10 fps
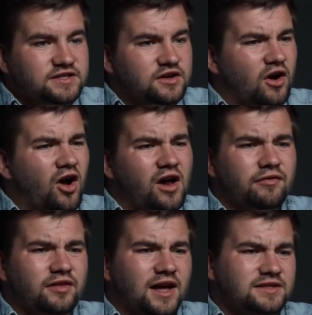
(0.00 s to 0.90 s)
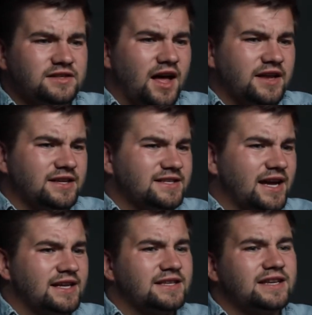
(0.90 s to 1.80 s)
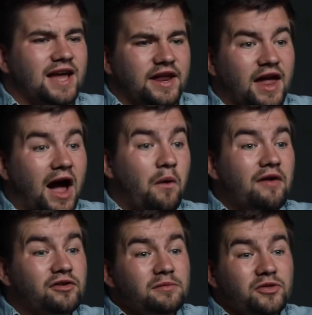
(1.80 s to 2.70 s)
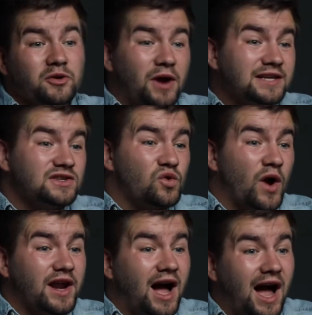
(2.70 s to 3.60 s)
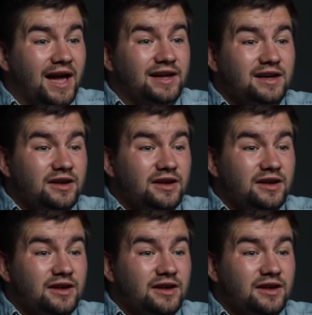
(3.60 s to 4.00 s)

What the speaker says: Their RF lens line is second to none. However, the price is quite high.